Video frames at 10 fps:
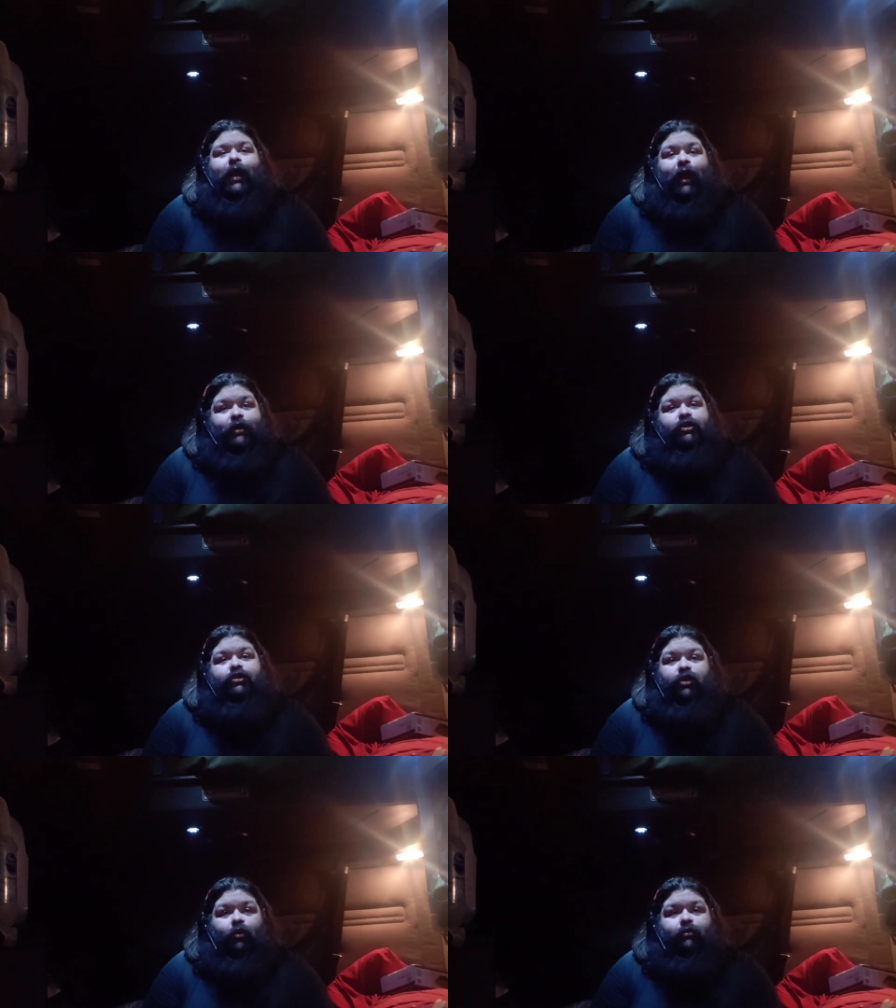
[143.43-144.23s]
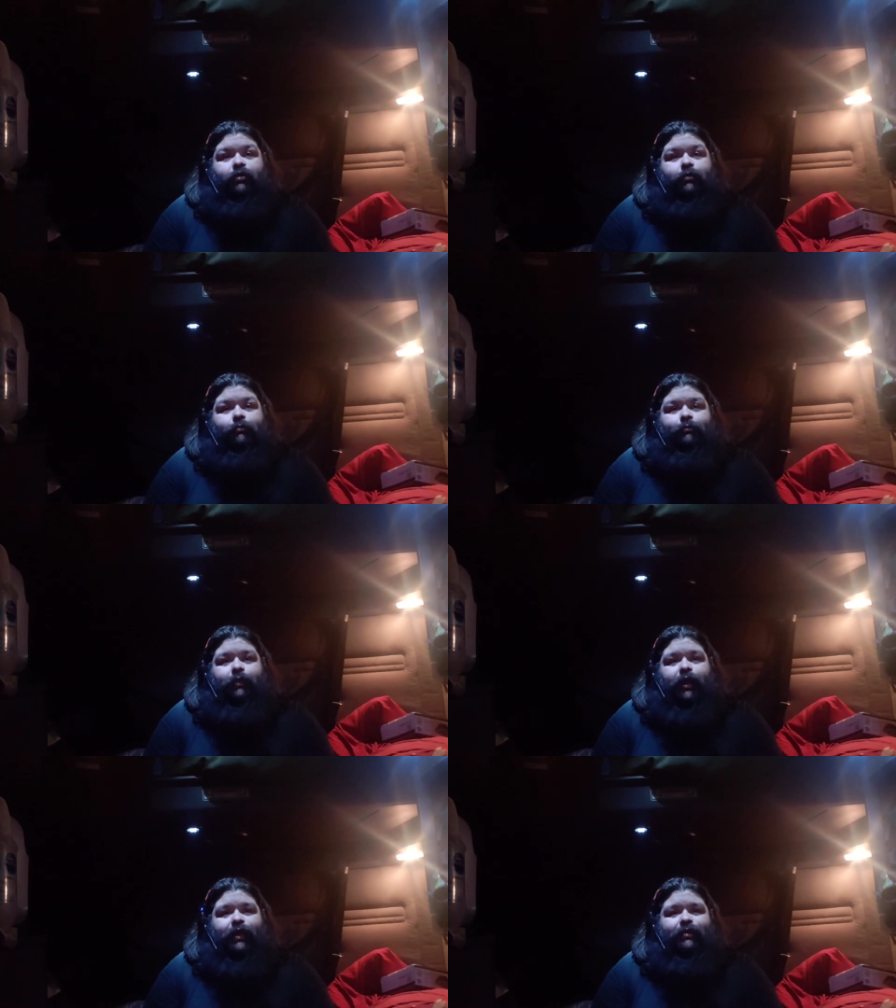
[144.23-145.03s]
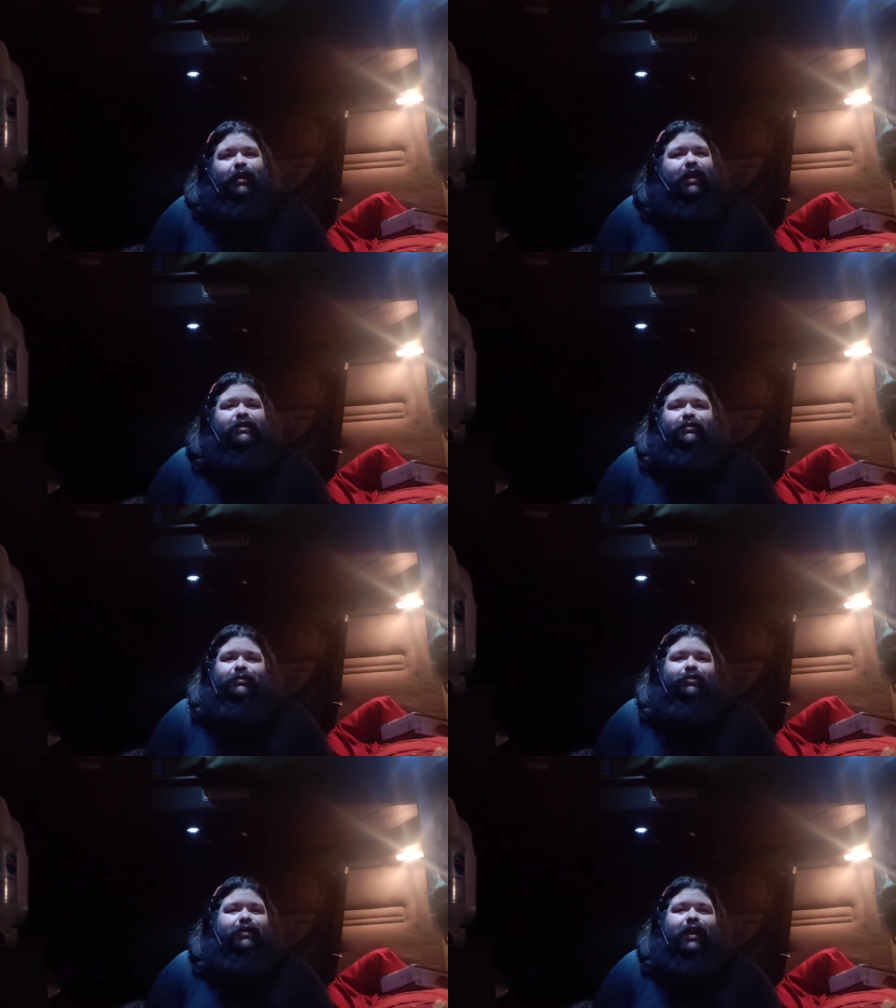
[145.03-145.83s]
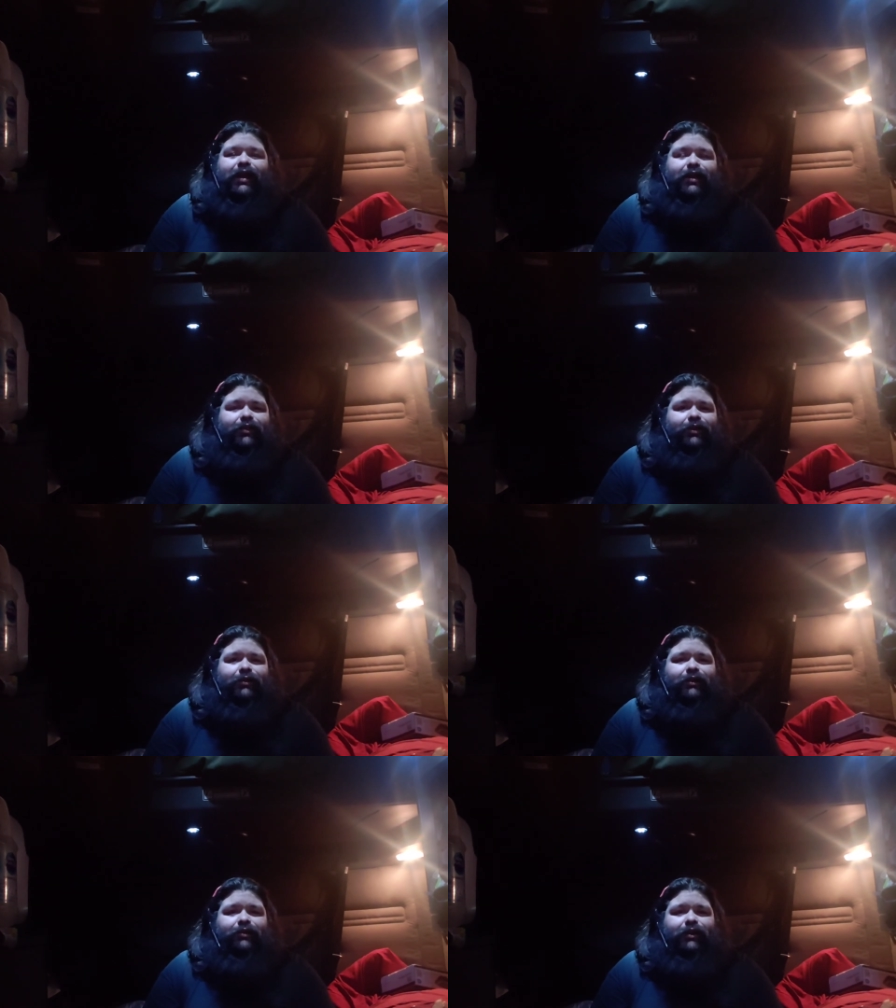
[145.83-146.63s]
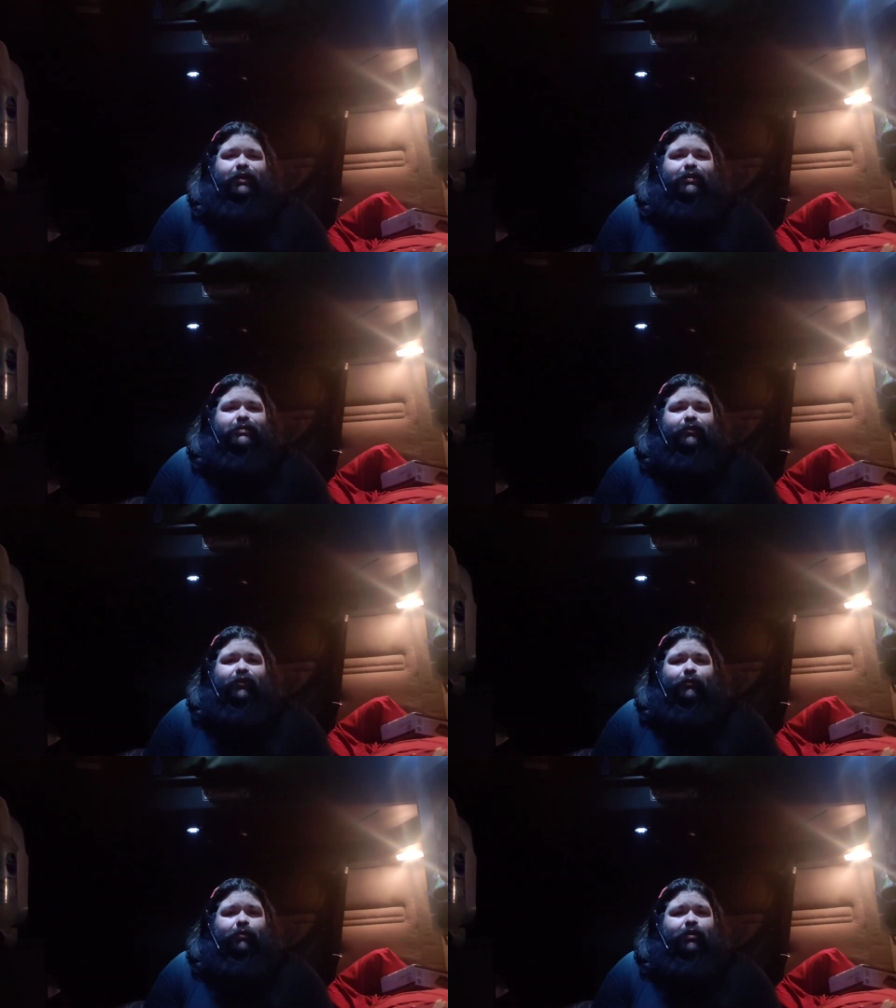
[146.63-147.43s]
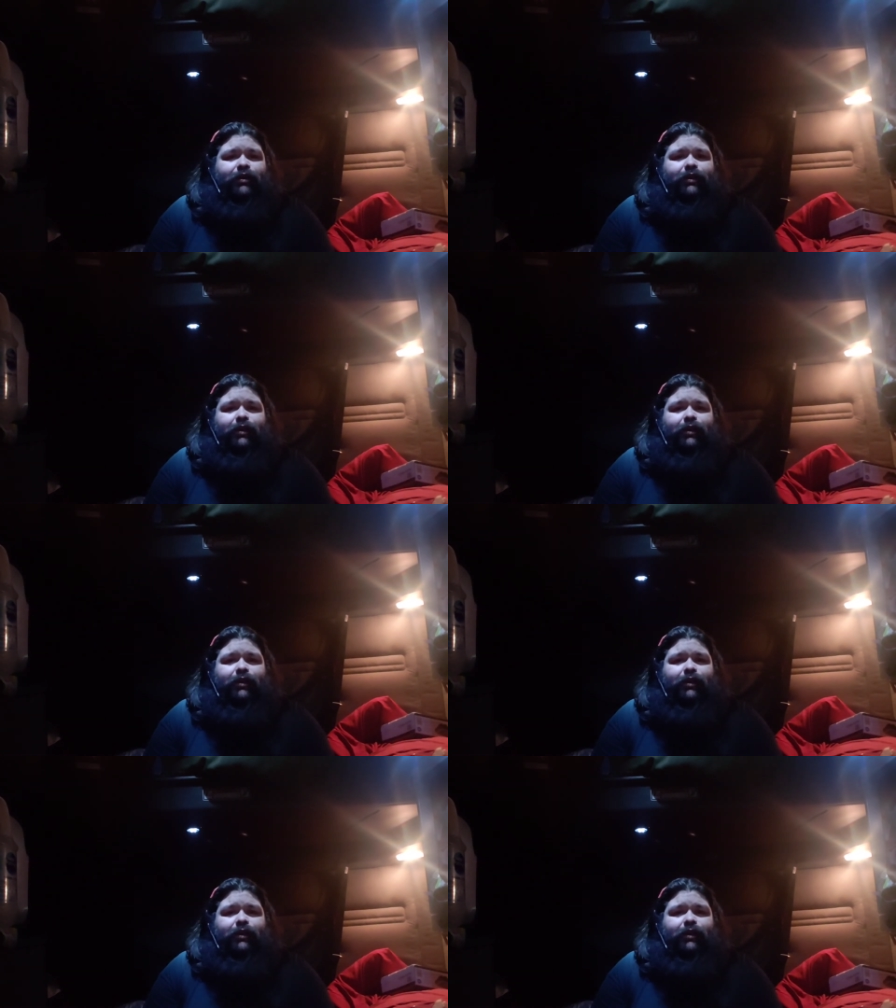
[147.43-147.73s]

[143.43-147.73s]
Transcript: Add your salt, and you can add other ingredients if you want,